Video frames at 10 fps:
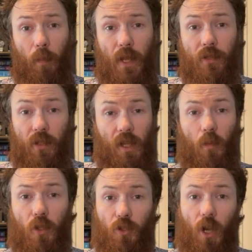Basically,
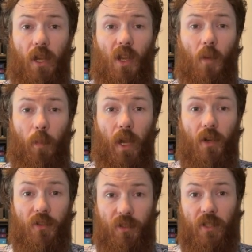we're trying to compare a
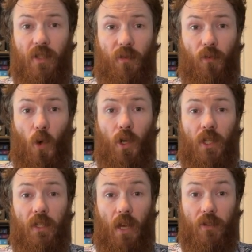
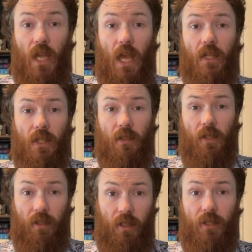60-40. Now technically,
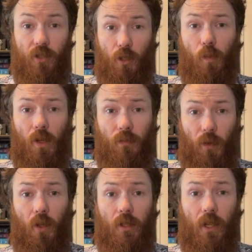these two
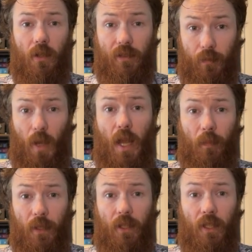portfolios, in my
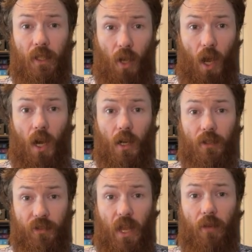opinion, are
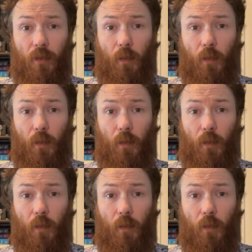safer.